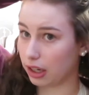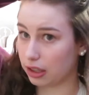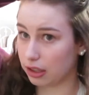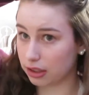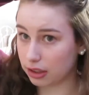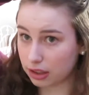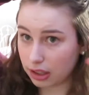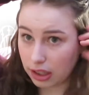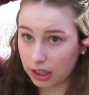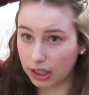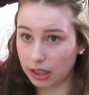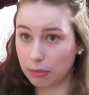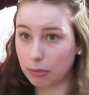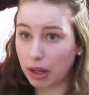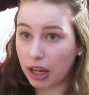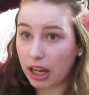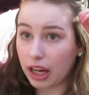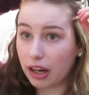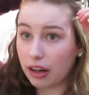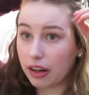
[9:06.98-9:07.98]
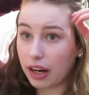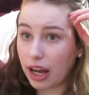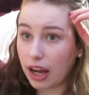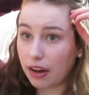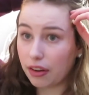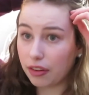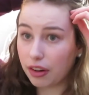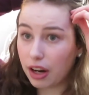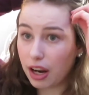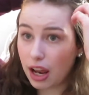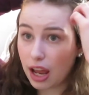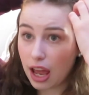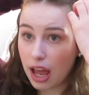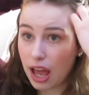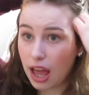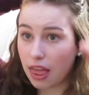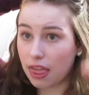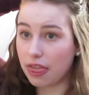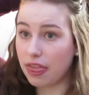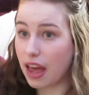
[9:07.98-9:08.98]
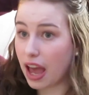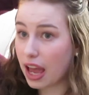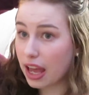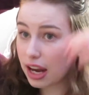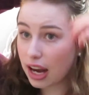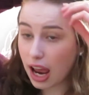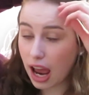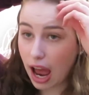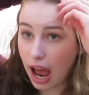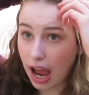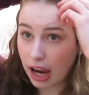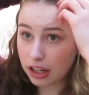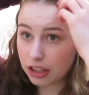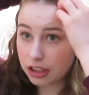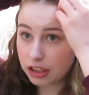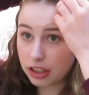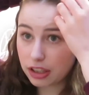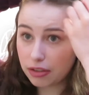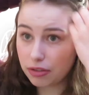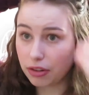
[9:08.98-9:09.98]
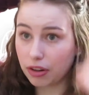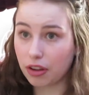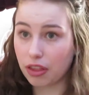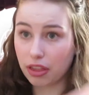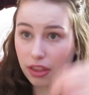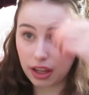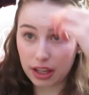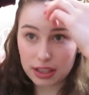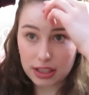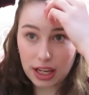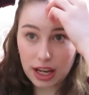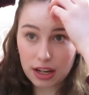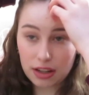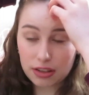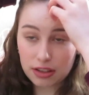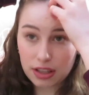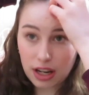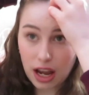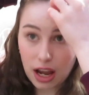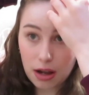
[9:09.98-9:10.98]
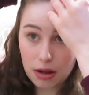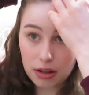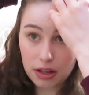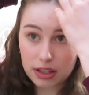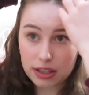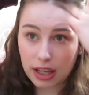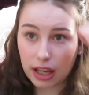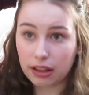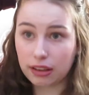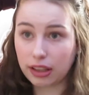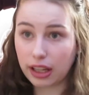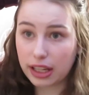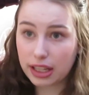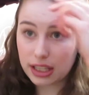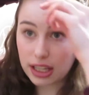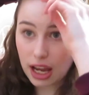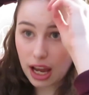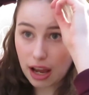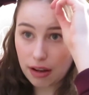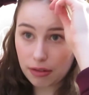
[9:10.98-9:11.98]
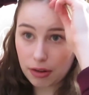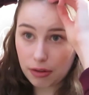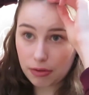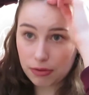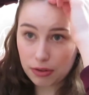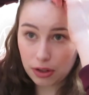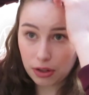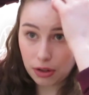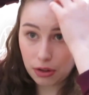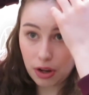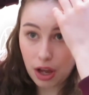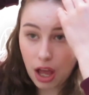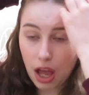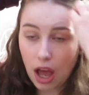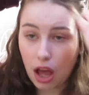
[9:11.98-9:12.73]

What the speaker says: I just like get my hair down. Then actually for this hairstyle, because I like to have a few